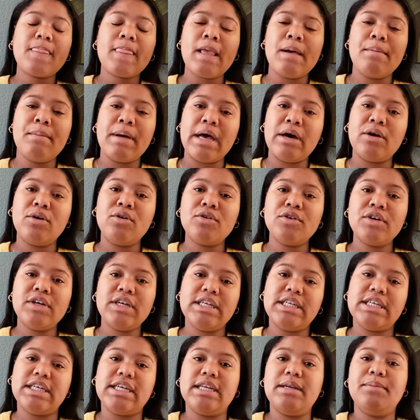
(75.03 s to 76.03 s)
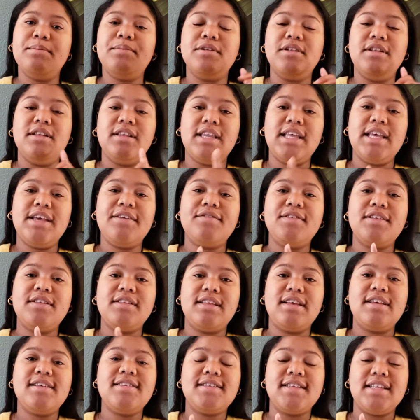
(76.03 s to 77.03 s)
my origin but leave the
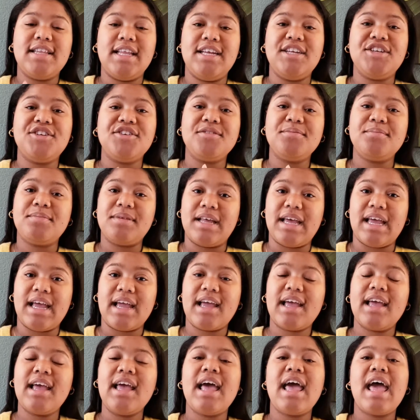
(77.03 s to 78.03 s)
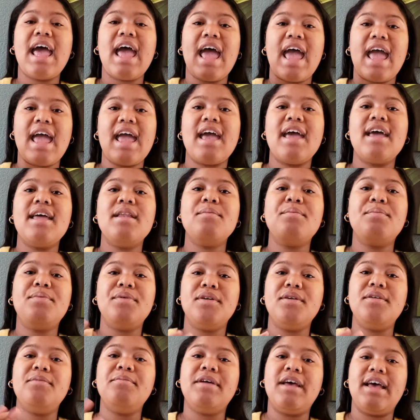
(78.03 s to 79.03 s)
destination blank, and
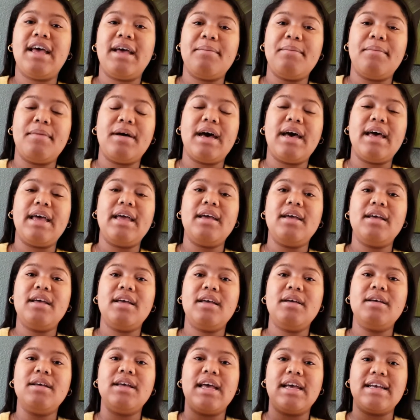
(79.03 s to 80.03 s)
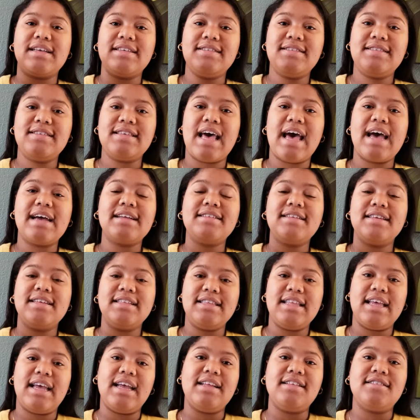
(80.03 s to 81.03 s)
put my exact
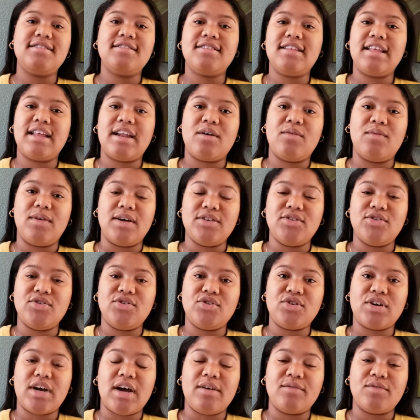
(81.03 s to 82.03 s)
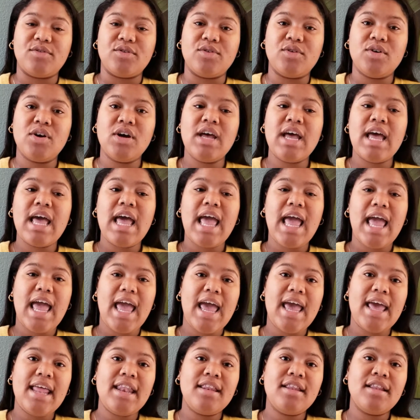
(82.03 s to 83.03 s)
dates that I want to travel.
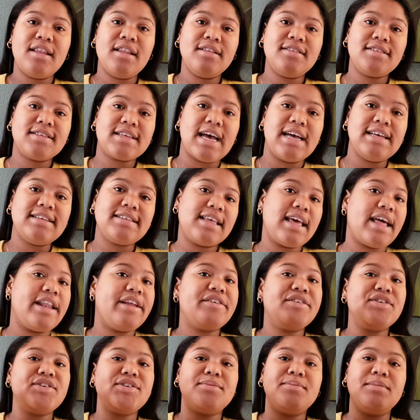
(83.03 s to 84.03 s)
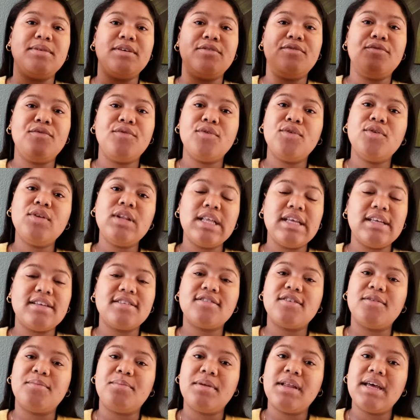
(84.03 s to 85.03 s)
And Skyscanner gives me a full
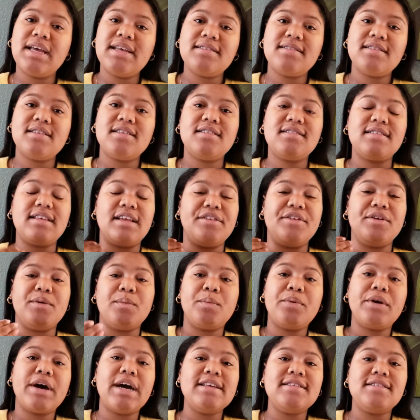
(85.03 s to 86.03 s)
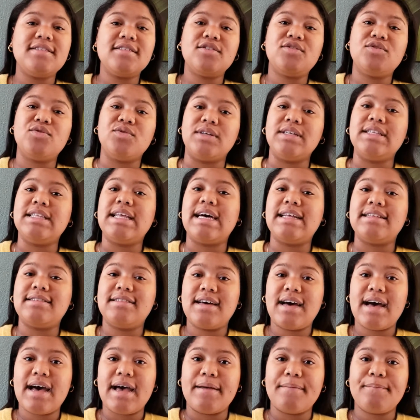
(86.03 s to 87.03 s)
list of places and their prices during that
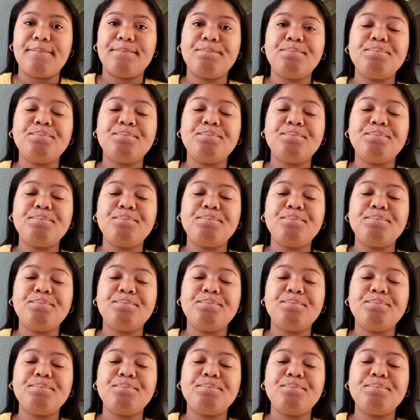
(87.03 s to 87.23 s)
time.